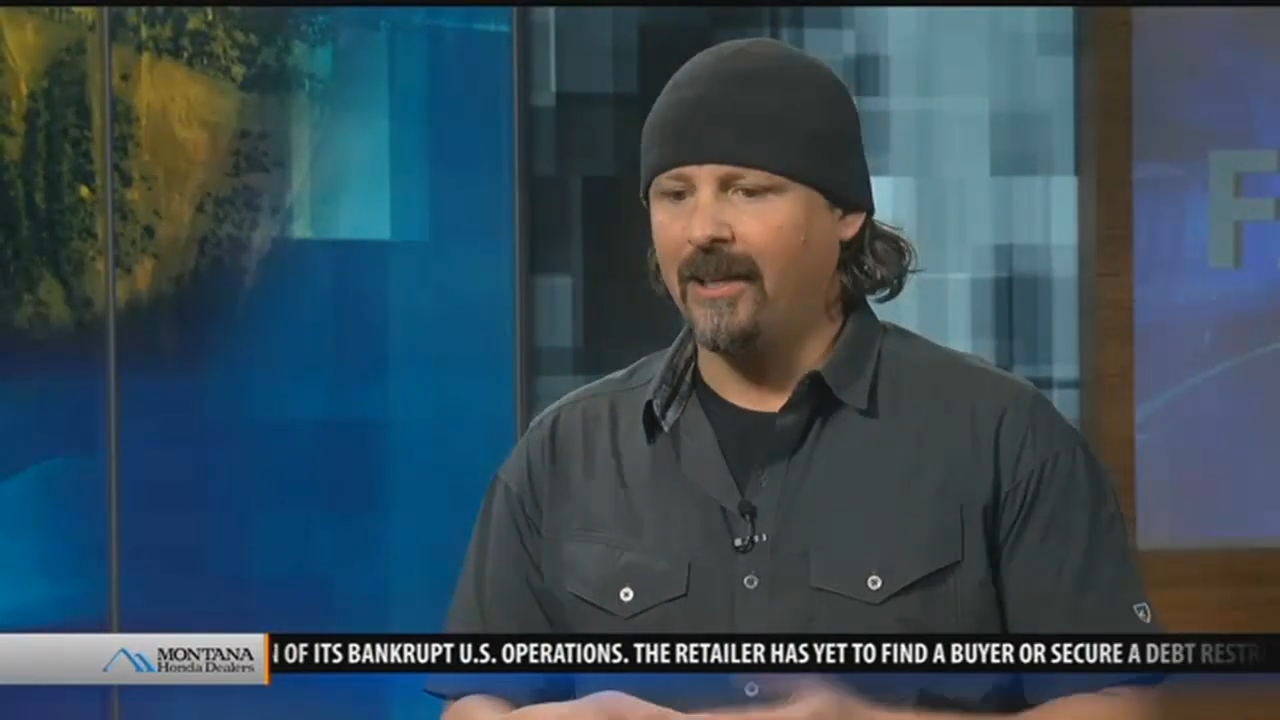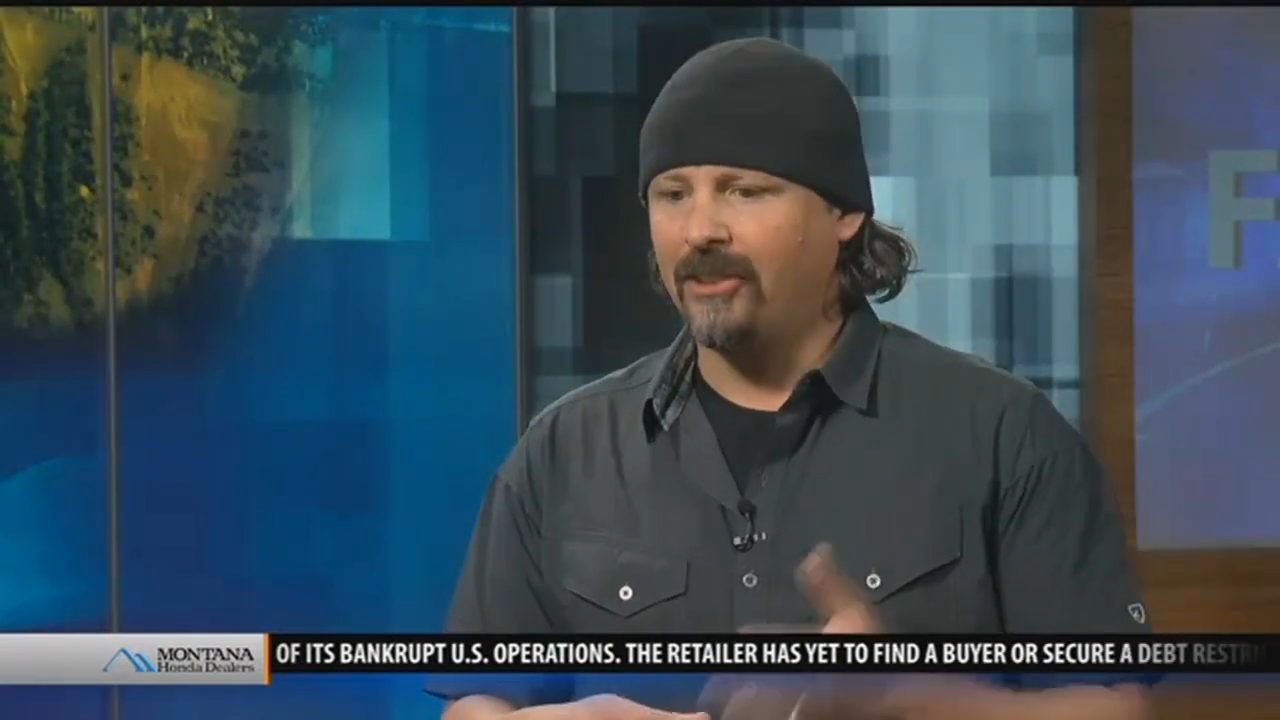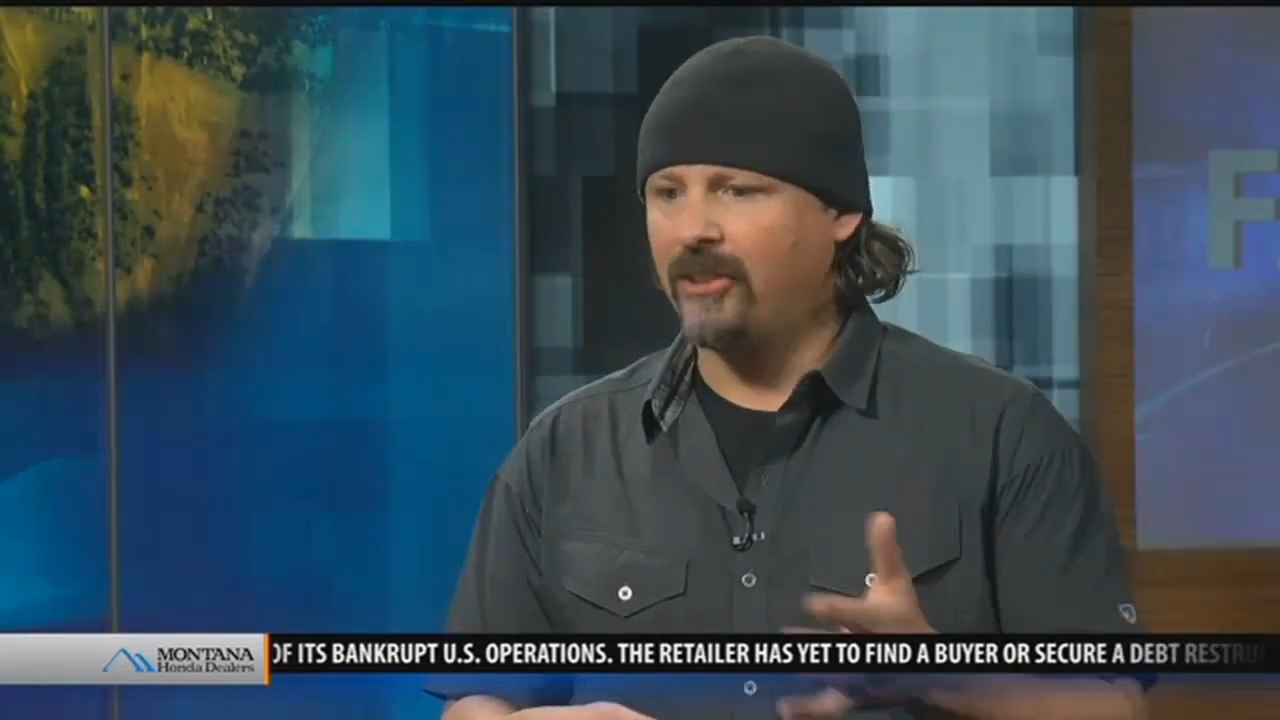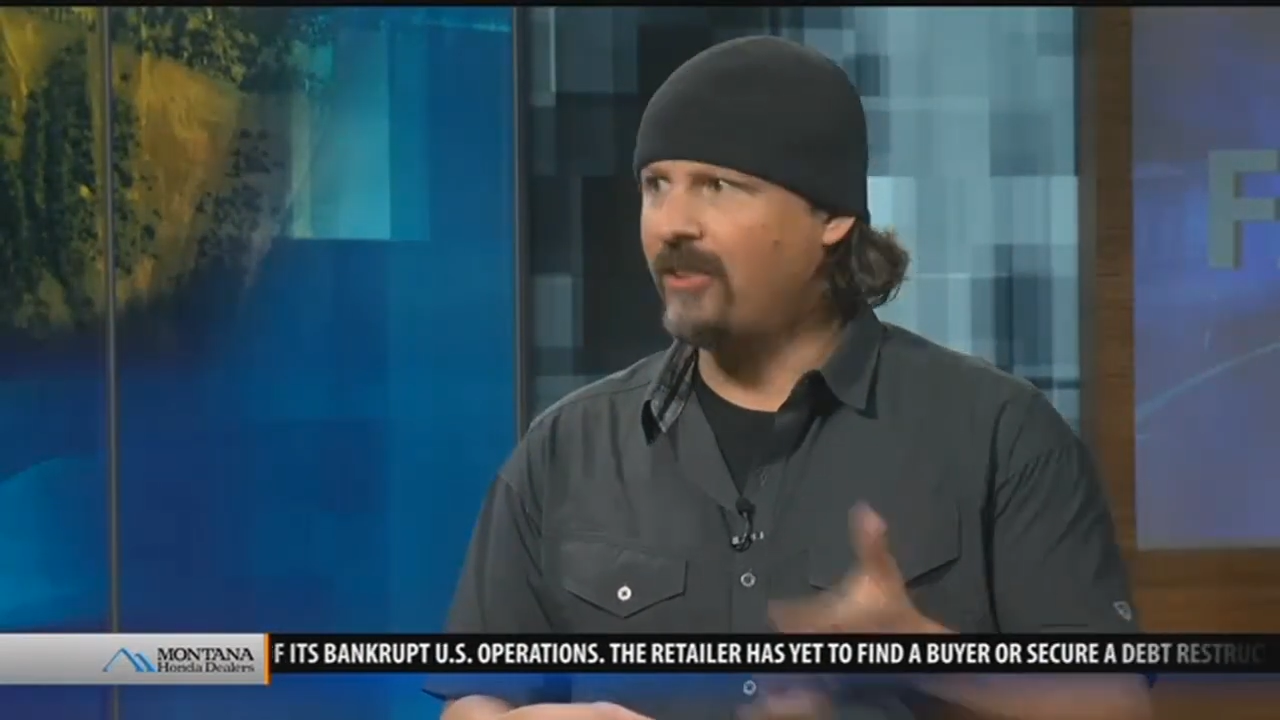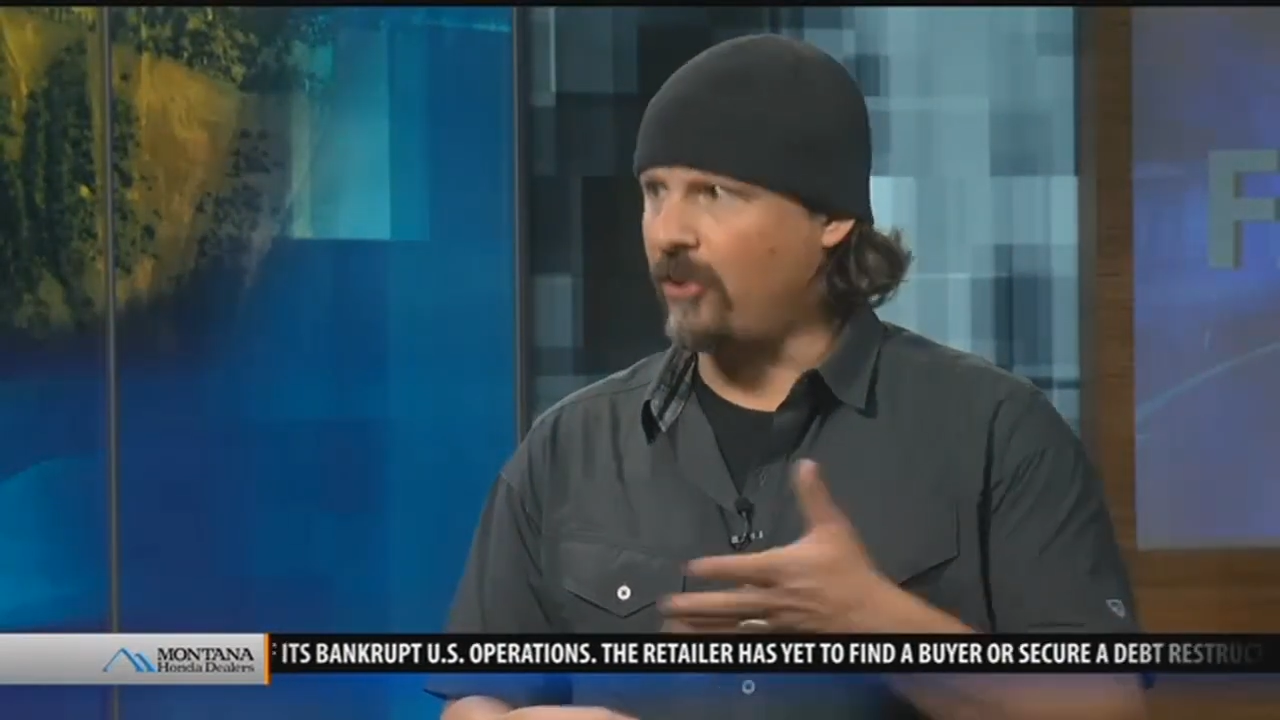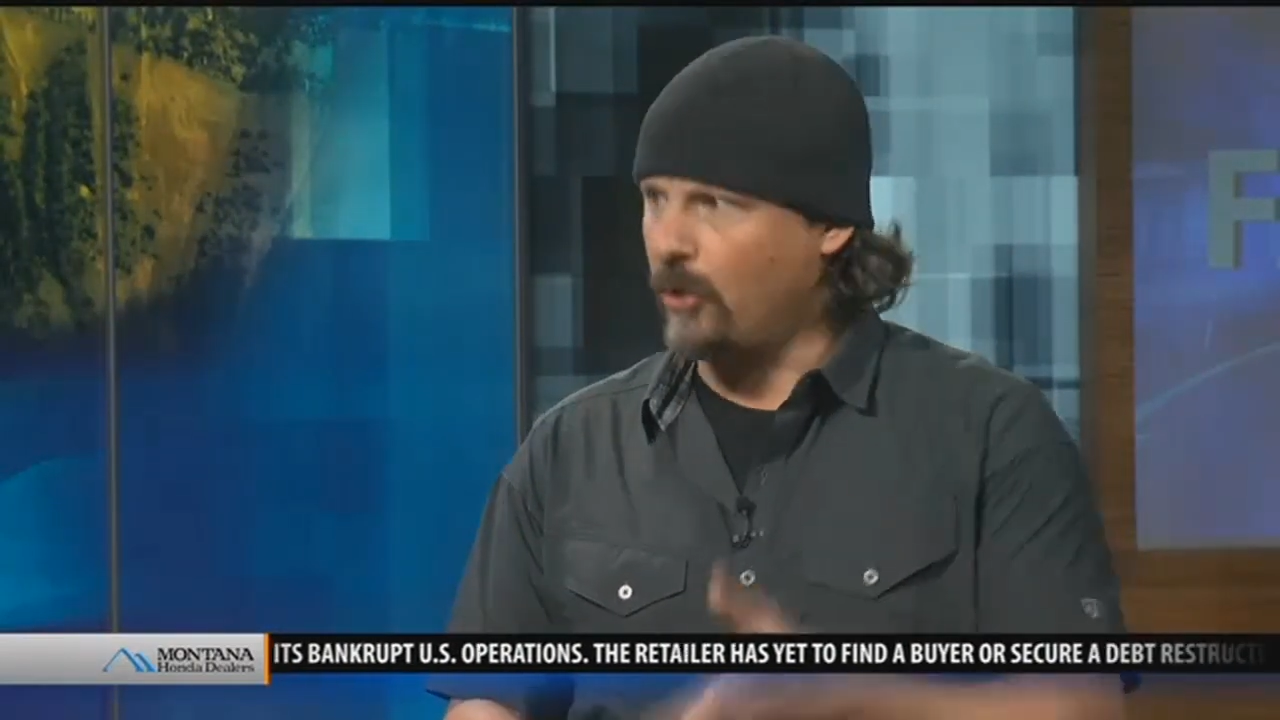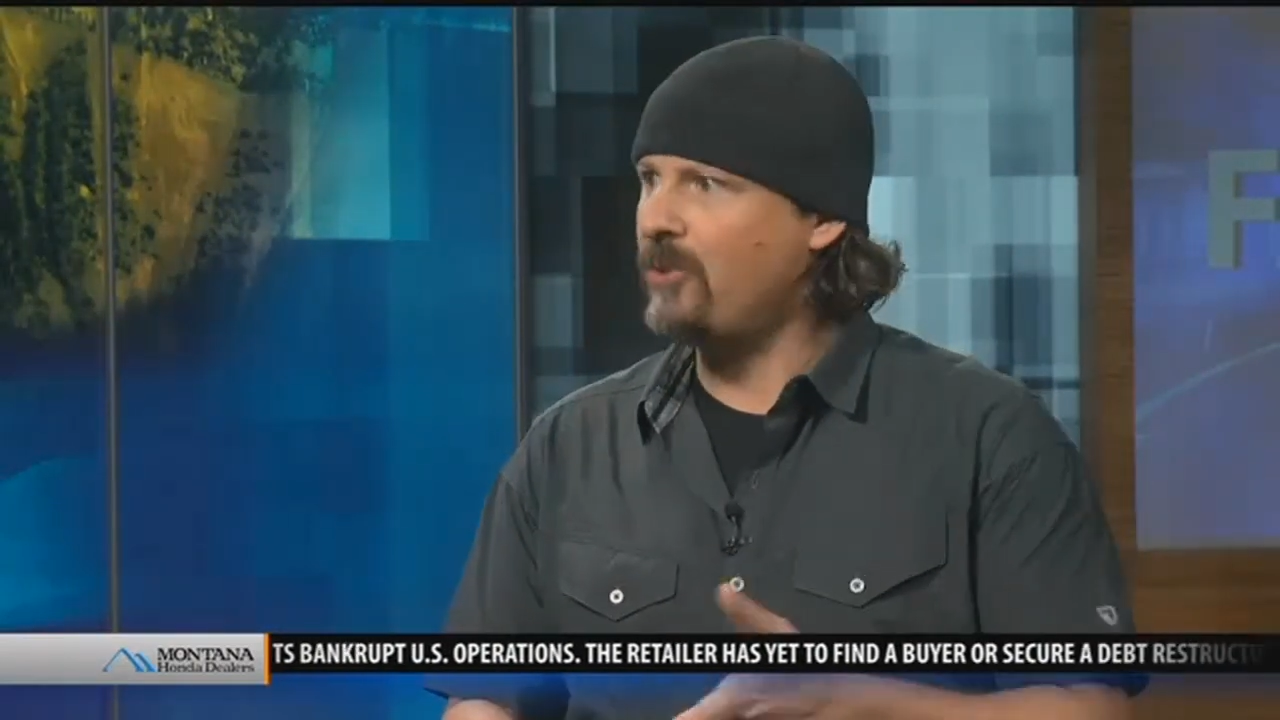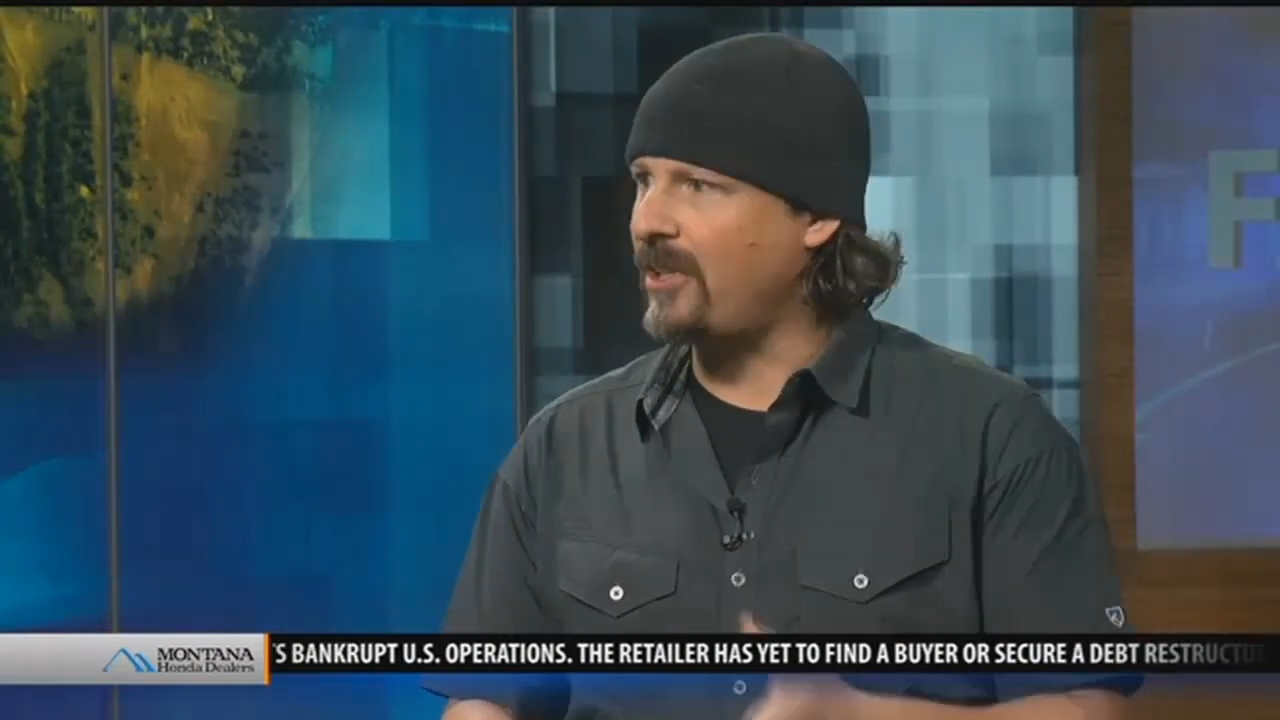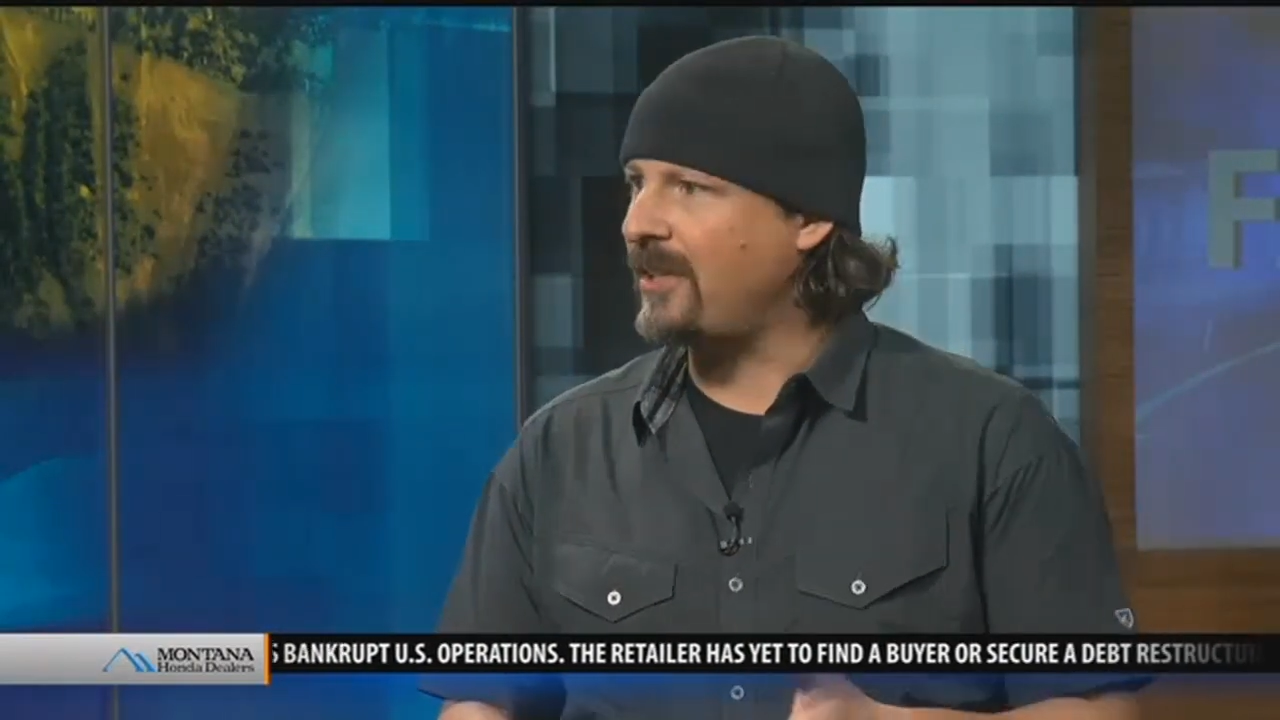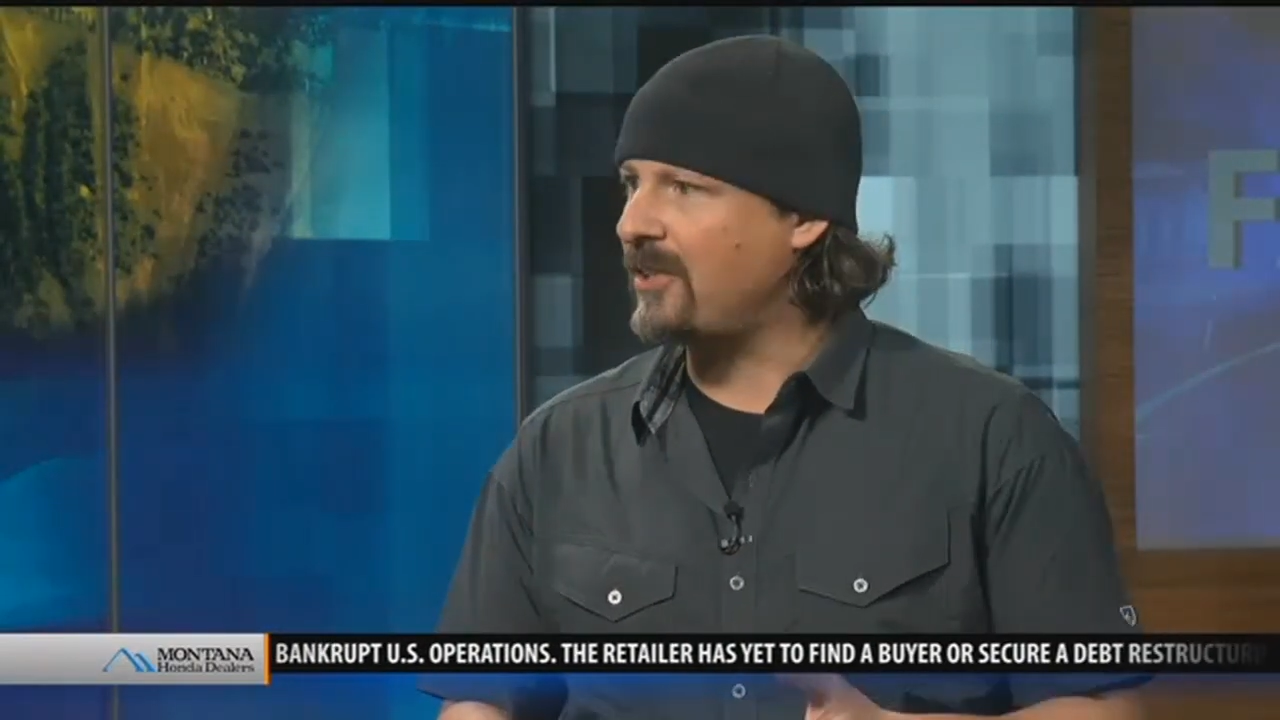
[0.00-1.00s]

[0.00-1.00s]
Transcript: she's using